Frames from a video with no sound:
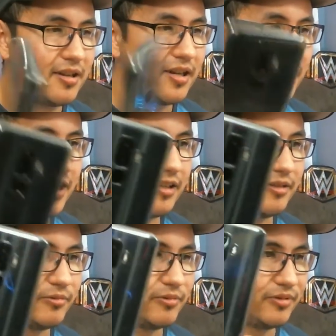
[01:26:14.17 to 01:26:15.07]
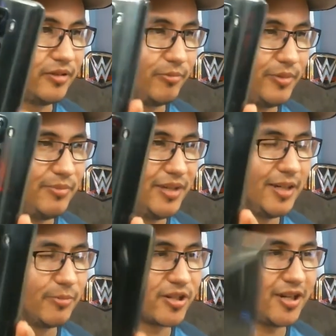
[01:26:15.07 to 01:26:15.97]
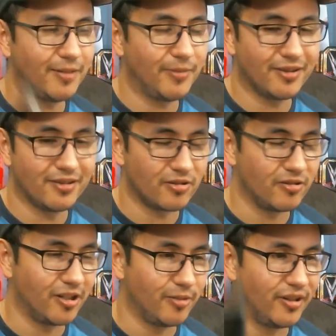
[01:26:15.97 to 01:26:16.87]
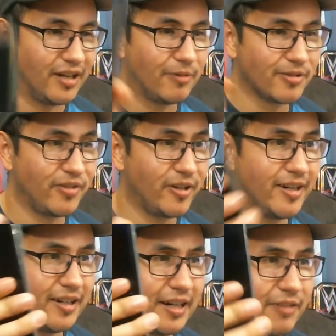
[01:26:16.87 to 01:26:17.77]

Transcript: Me and him were talking about this earlier, but I was very